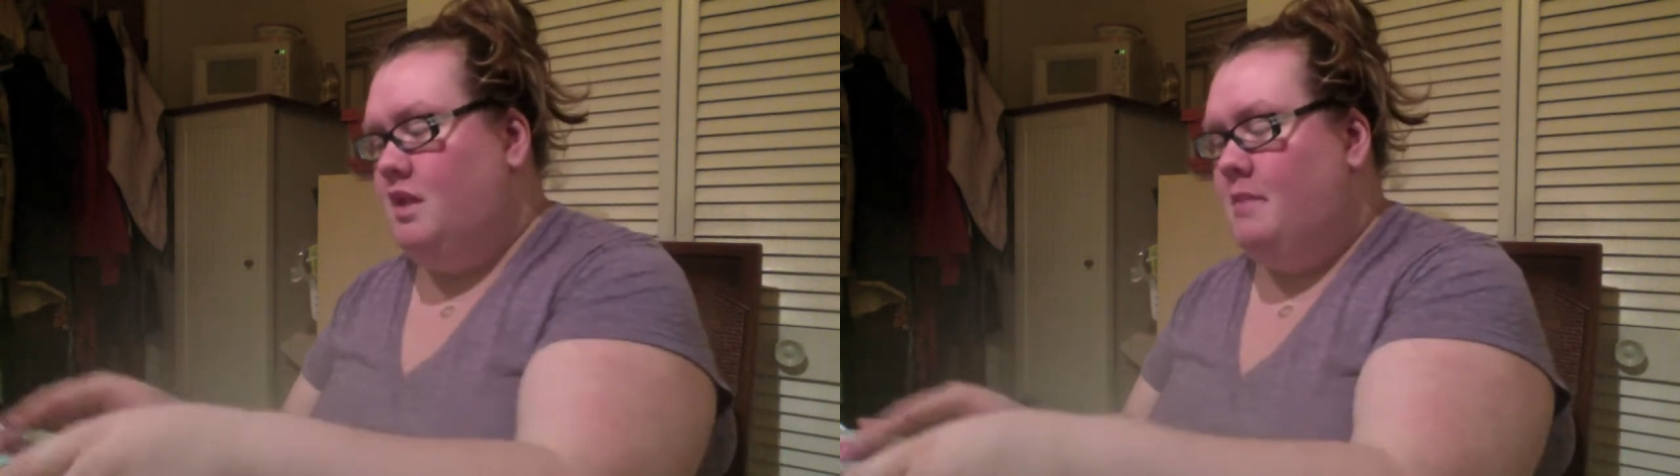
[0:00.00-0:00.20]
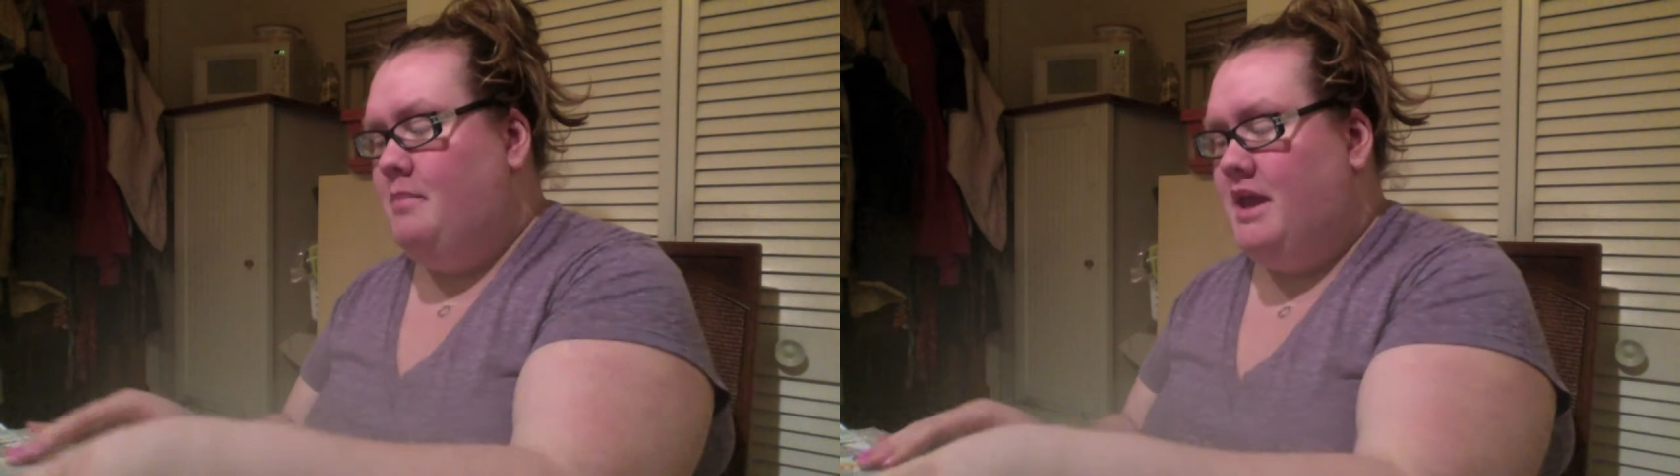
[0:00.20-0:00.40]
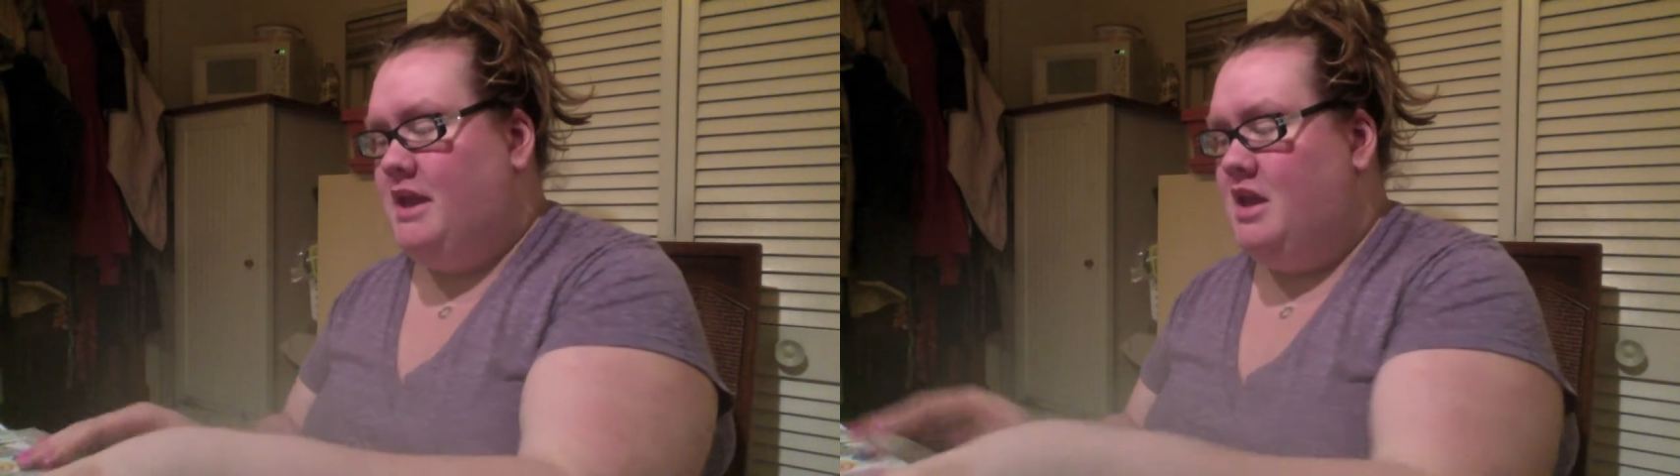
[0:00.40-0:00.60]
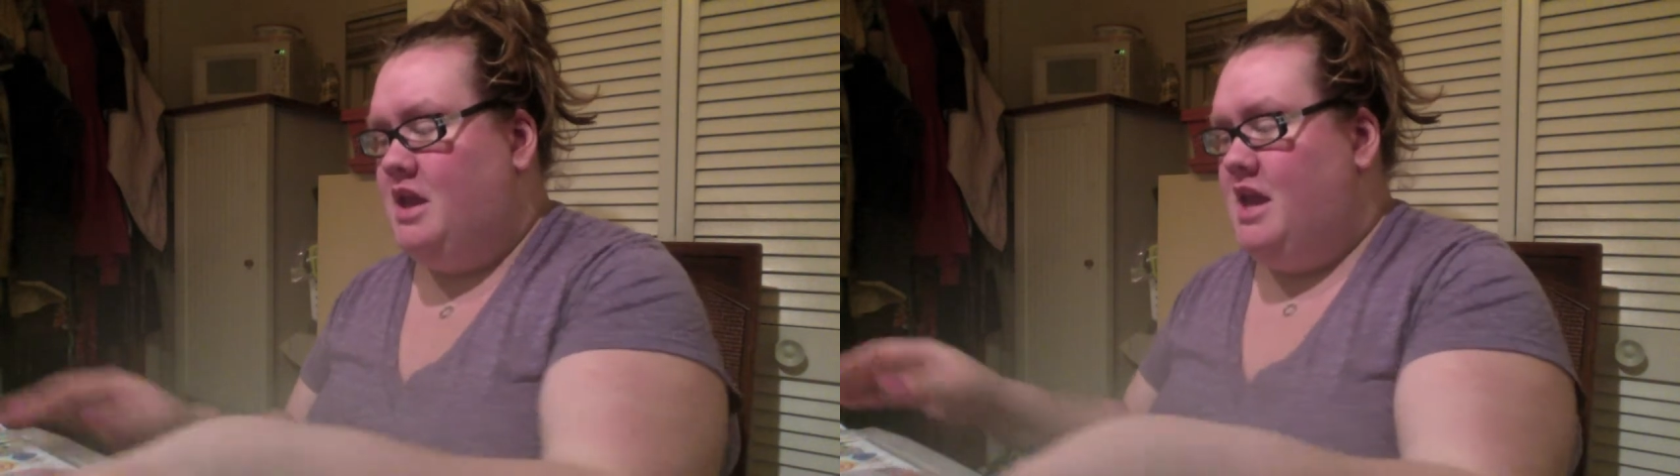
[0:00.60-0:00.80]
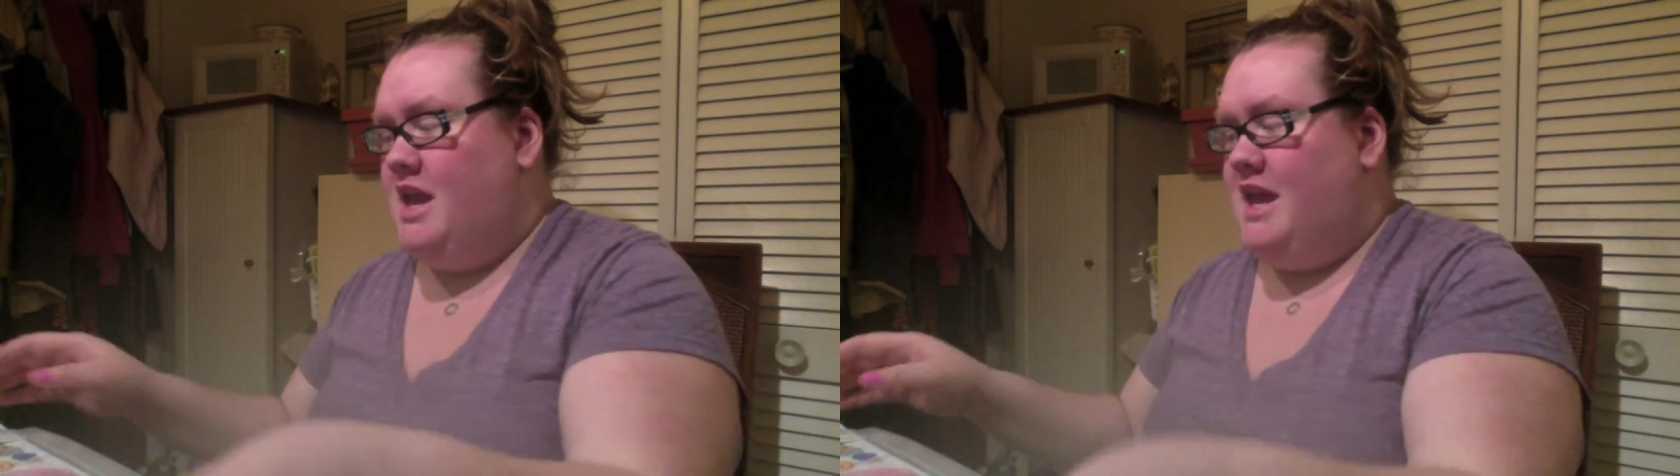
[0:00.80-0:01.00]
But
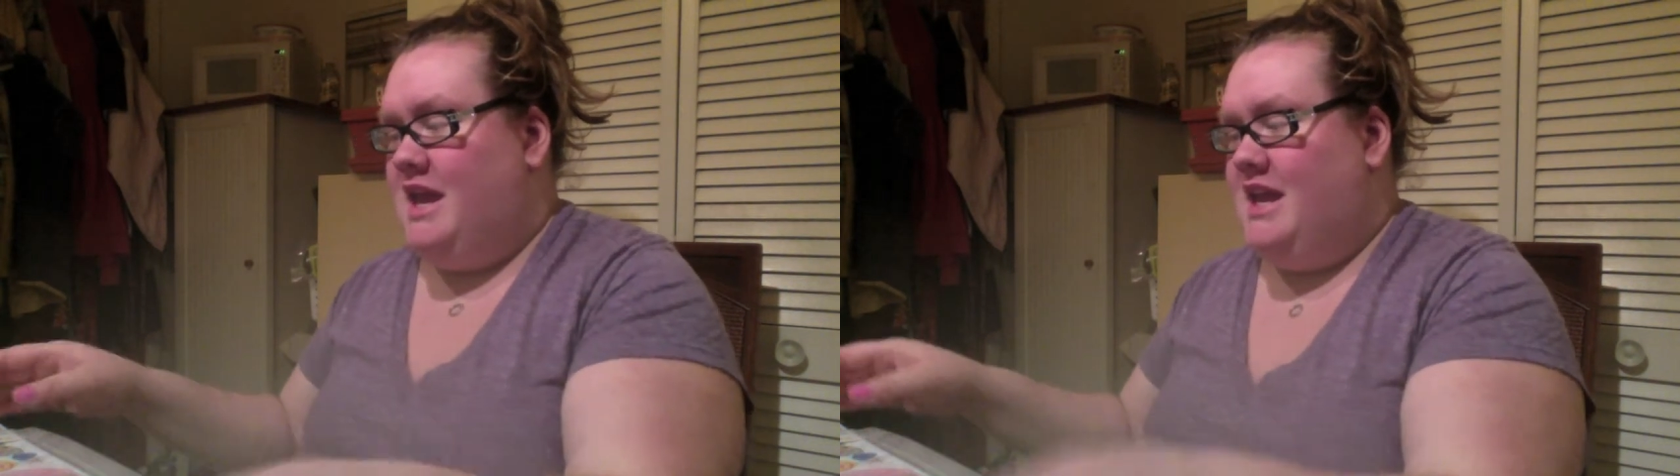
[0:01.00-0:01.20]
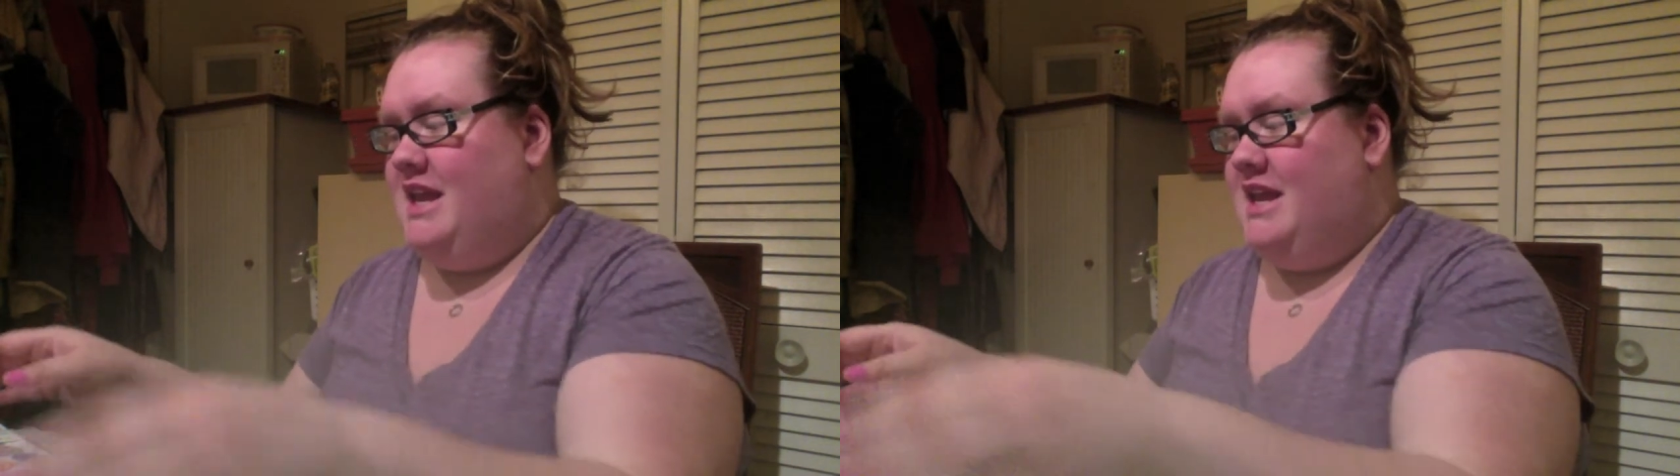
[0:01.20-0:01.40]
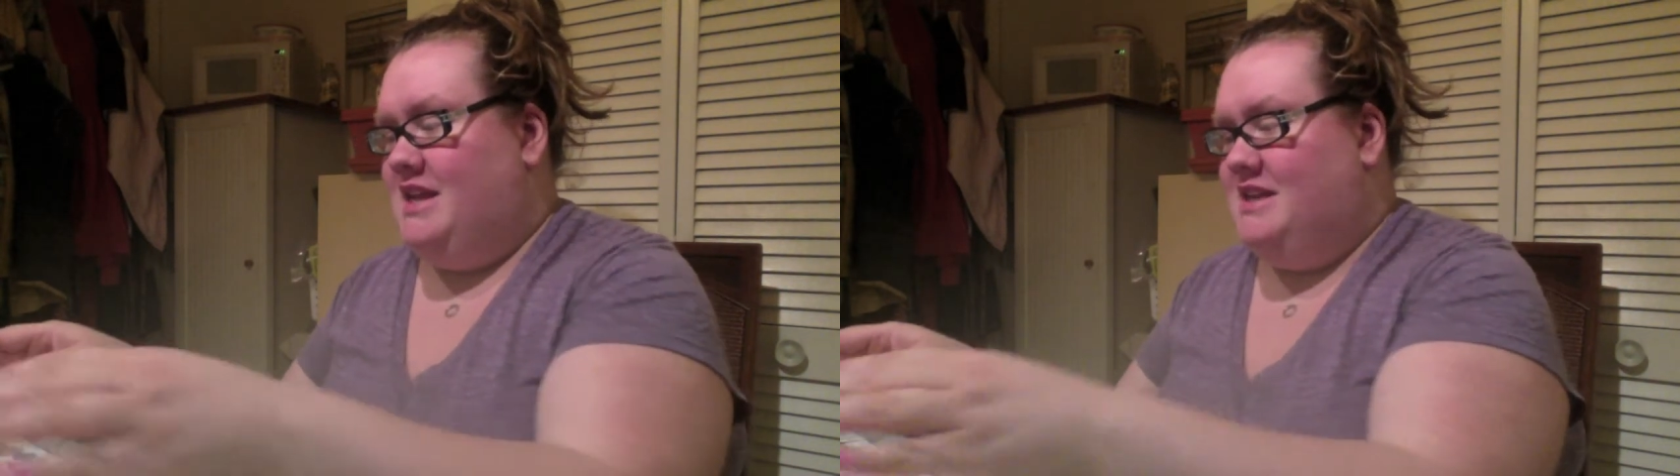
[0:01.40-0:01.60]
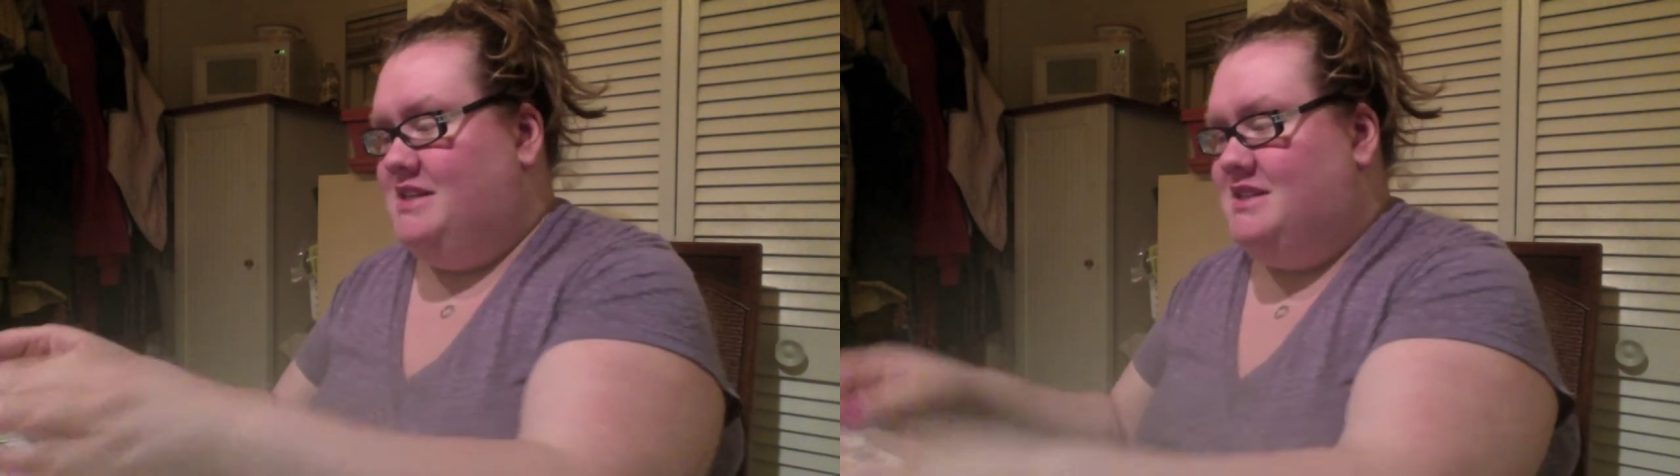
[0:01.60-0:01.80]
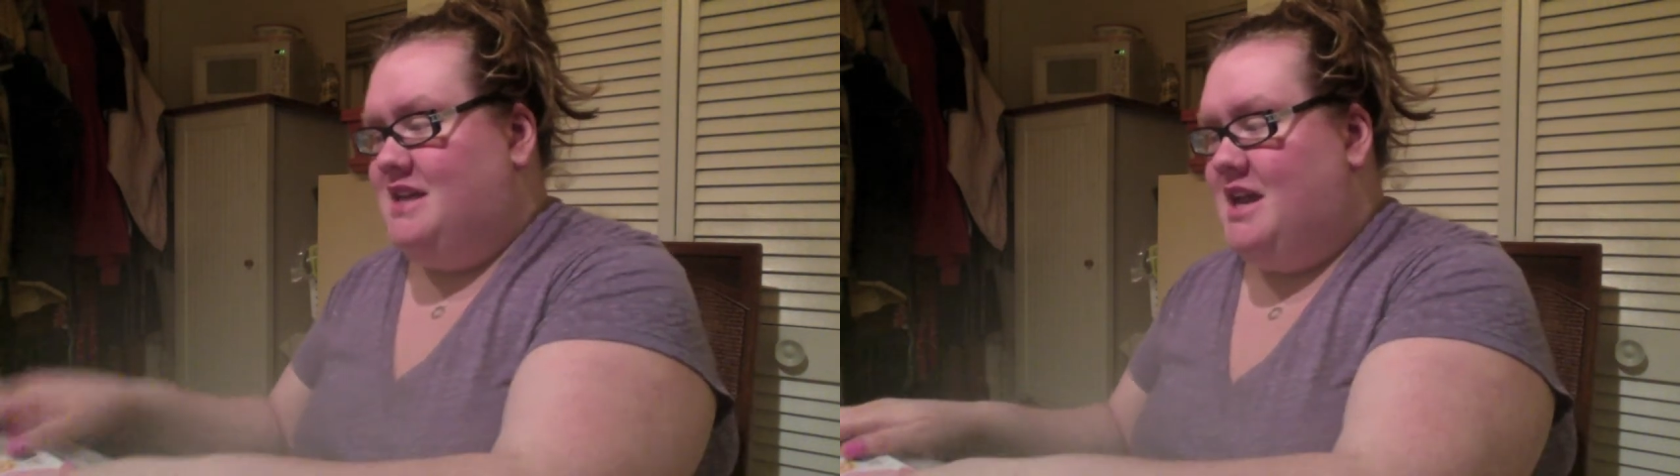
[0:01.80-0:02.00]
it is